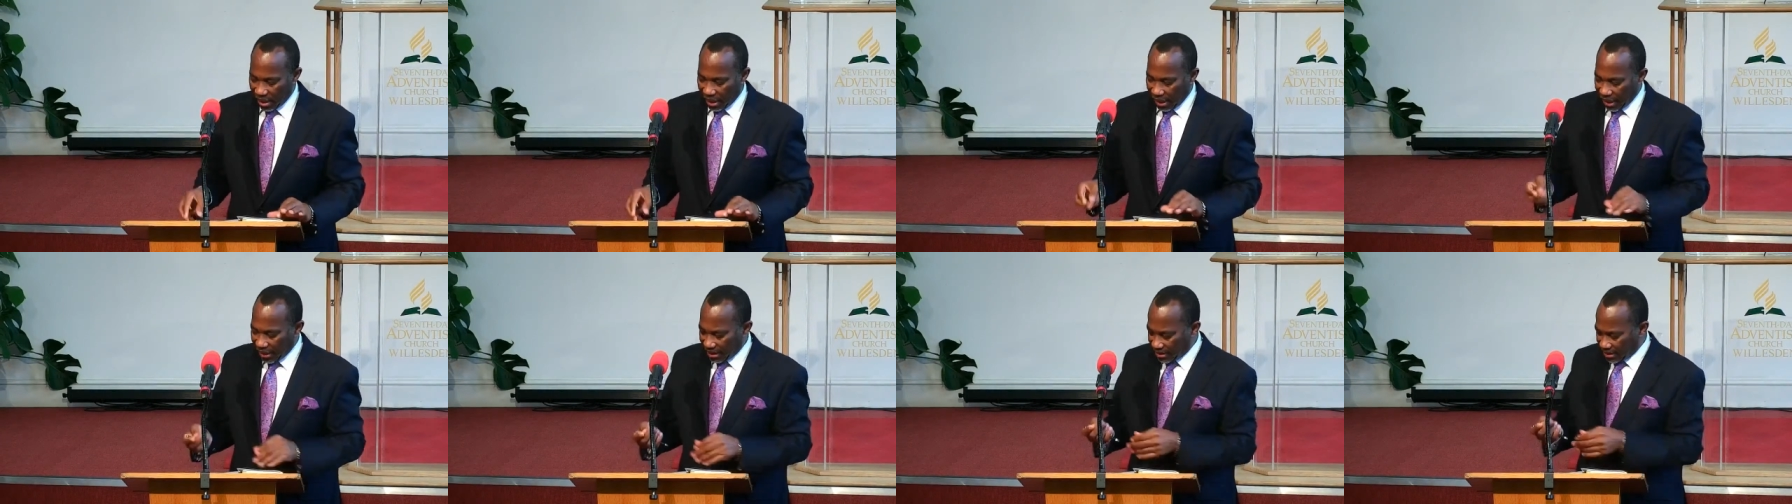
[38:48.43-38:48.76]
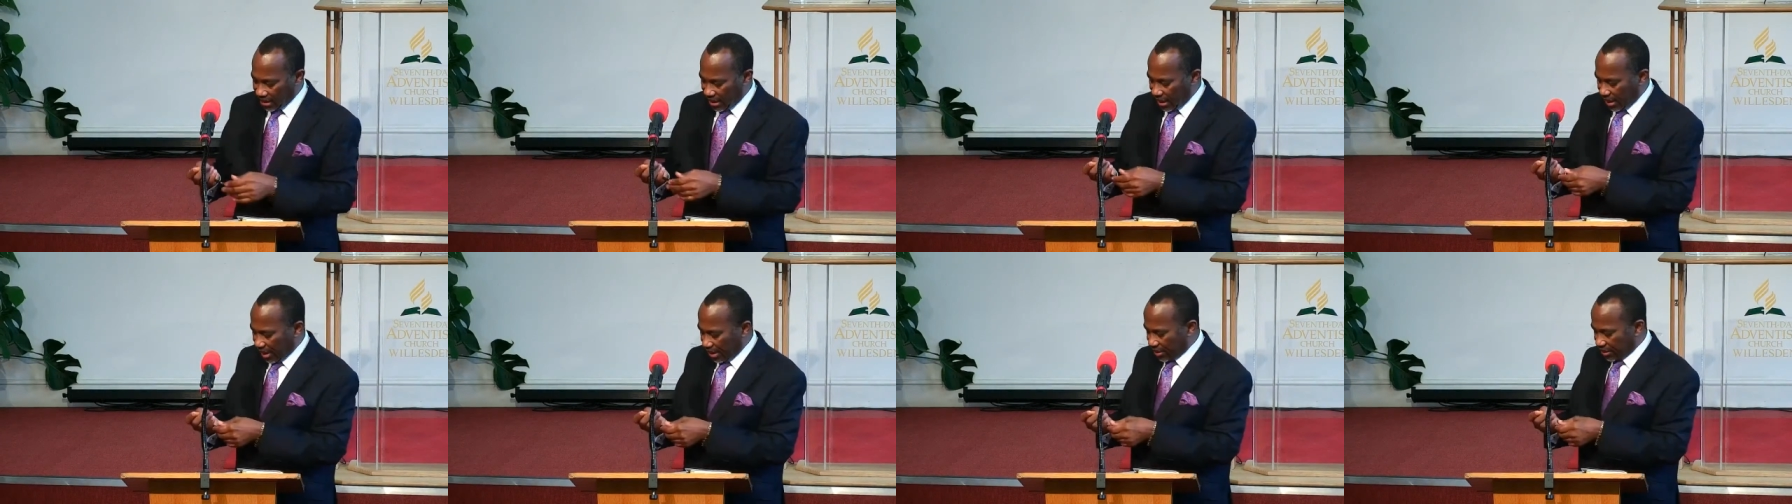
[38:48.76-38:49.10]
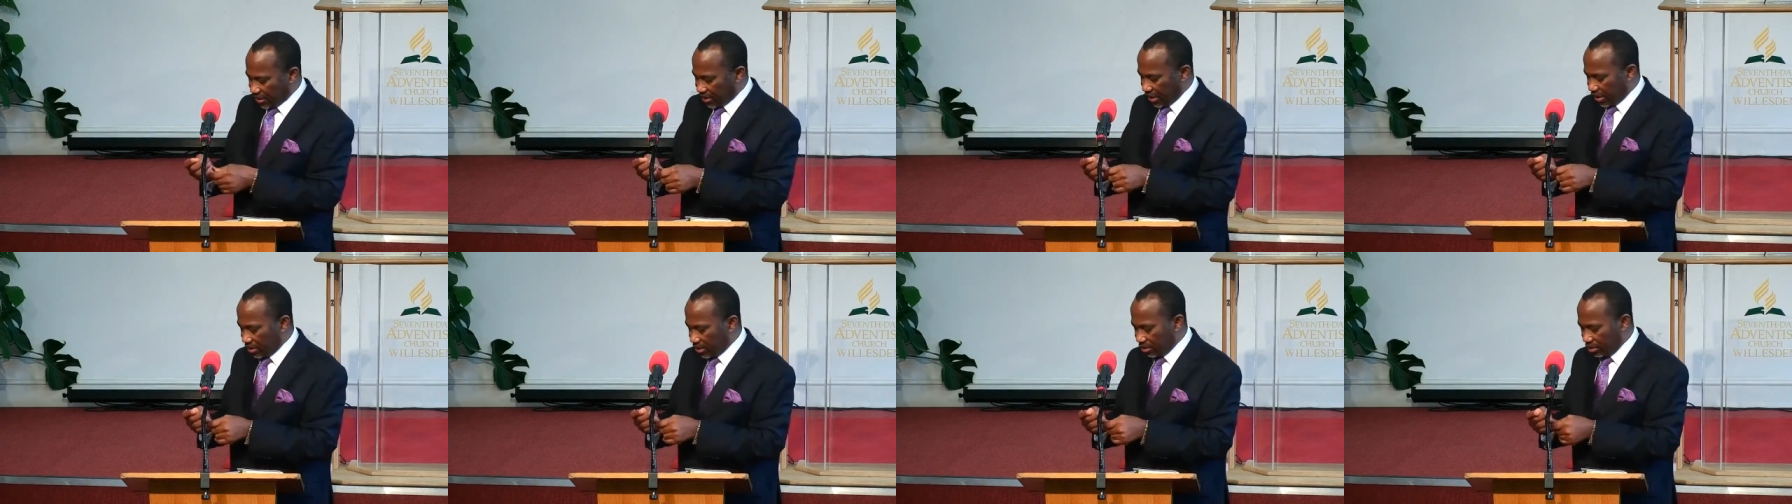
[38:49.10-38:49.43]

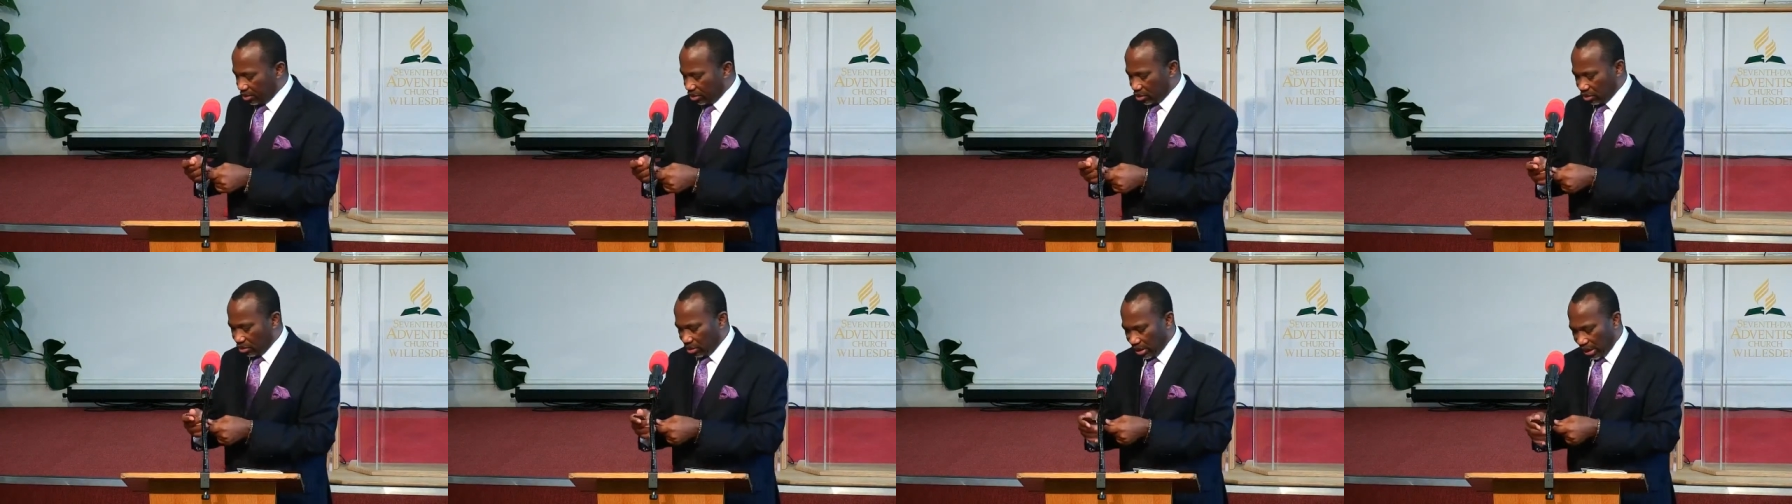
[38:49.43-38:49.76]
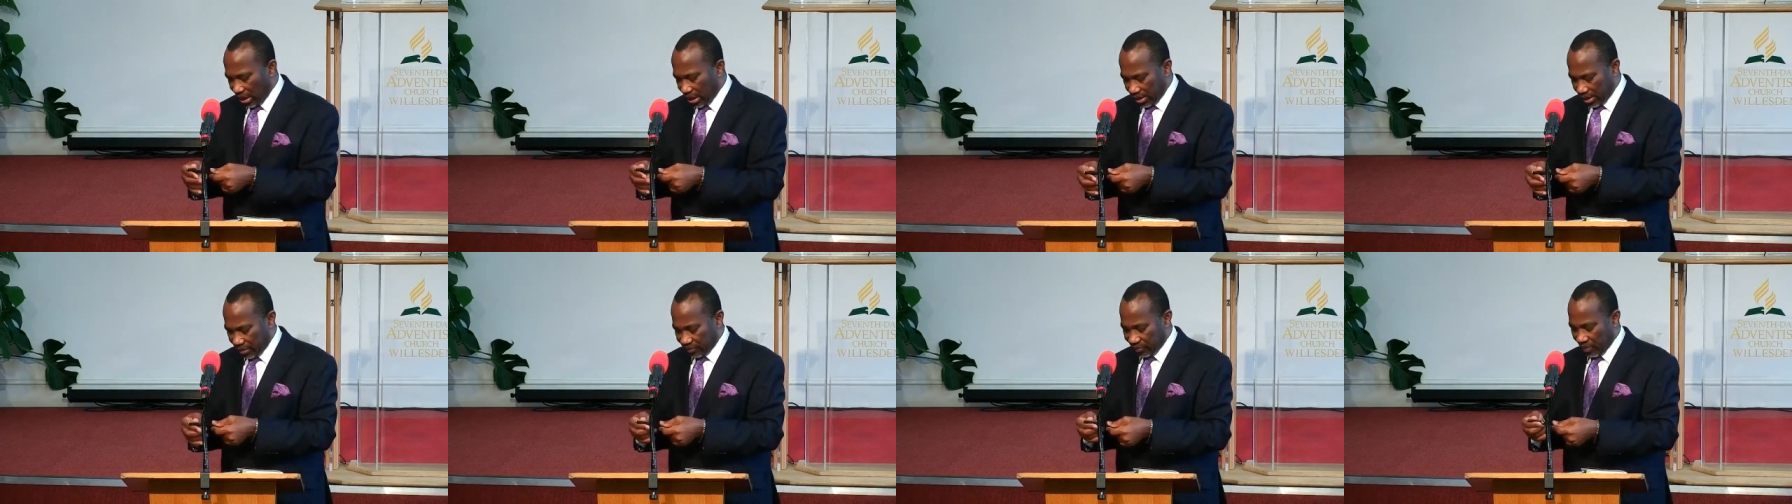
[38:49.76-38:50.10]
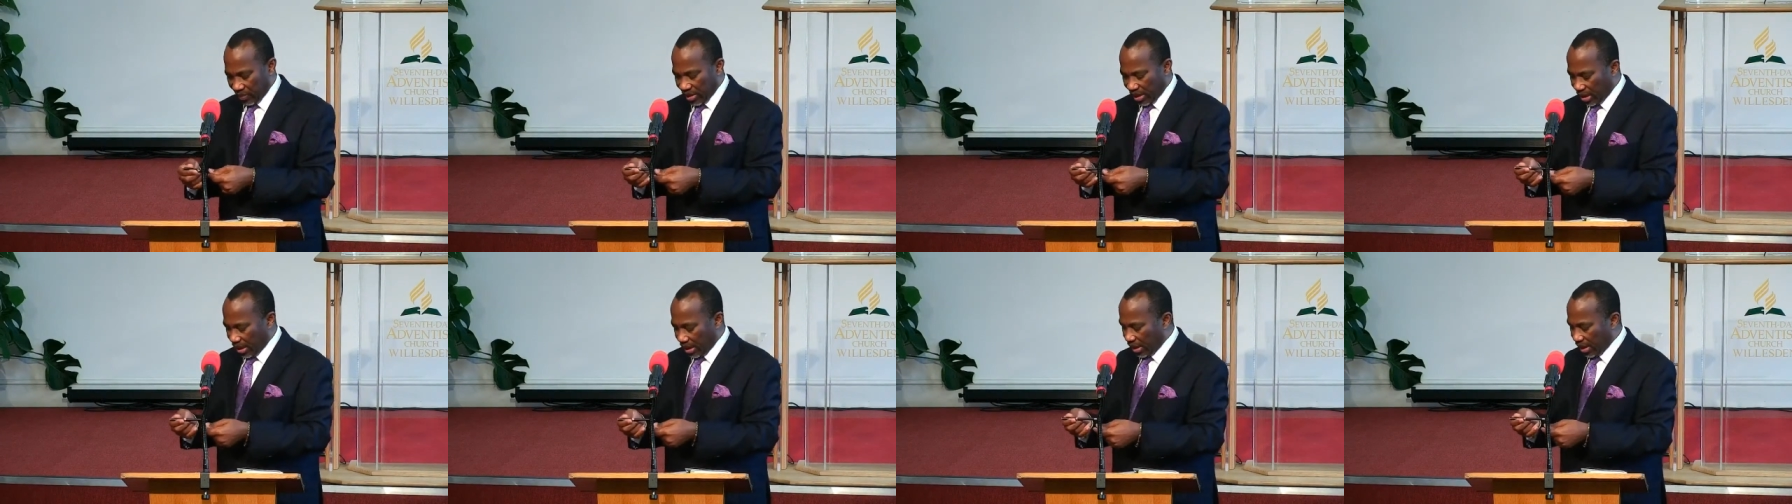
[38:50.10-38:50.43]
Isaiah said, you know,
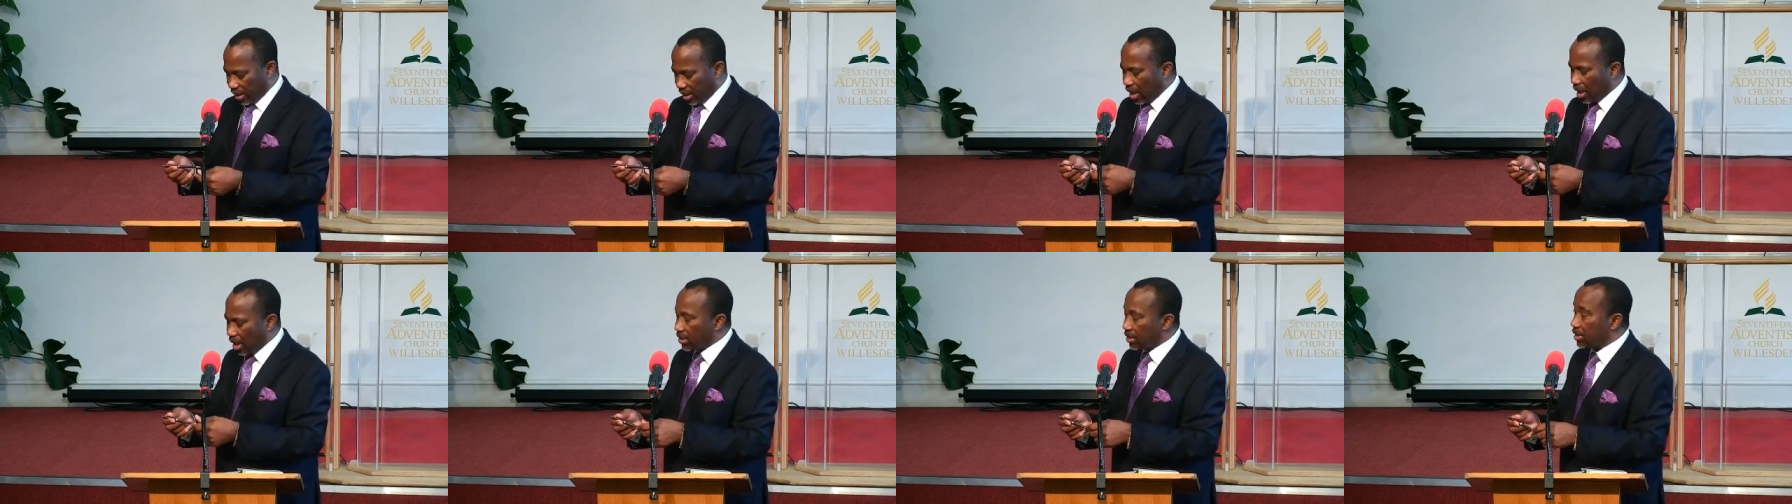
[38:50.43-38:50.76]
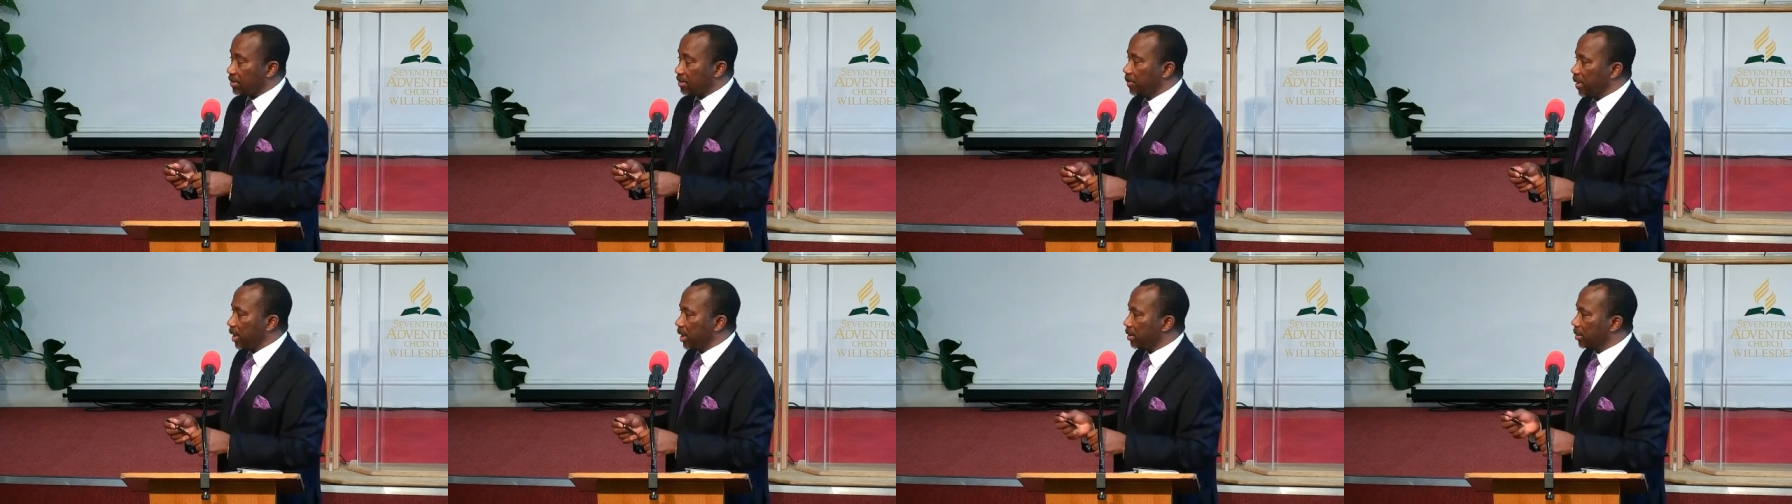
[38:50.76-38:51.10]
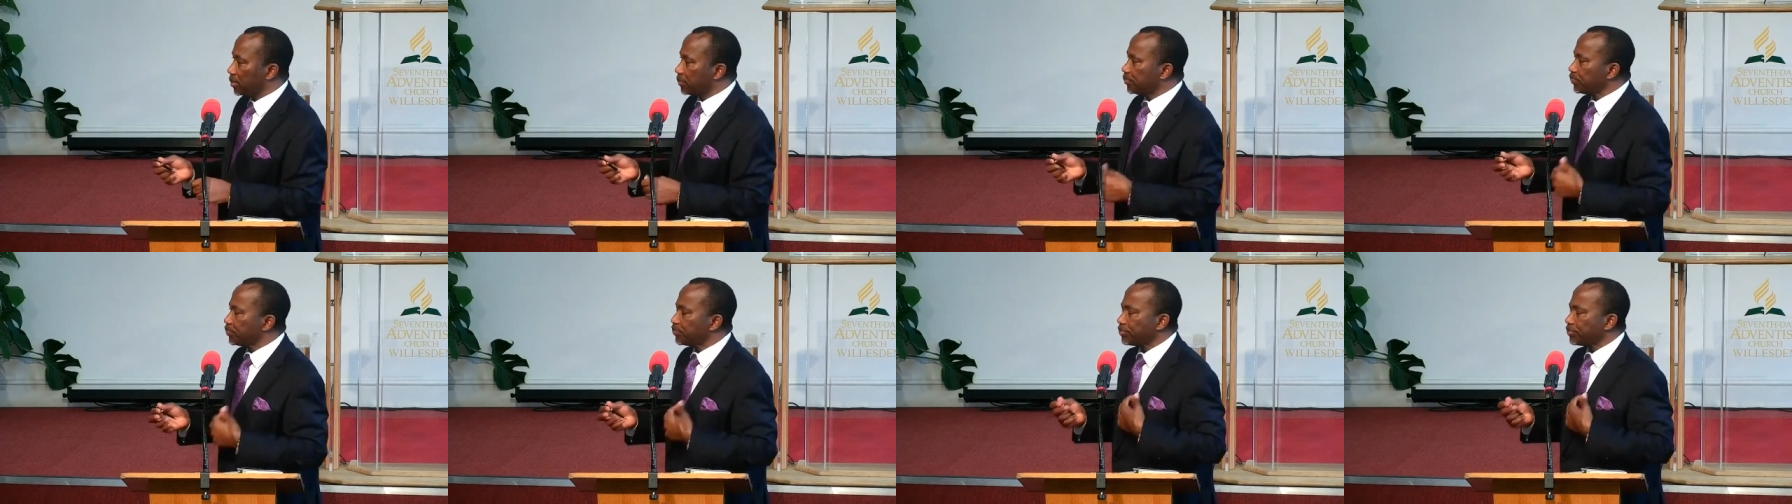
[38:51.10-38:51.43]
I can't speak.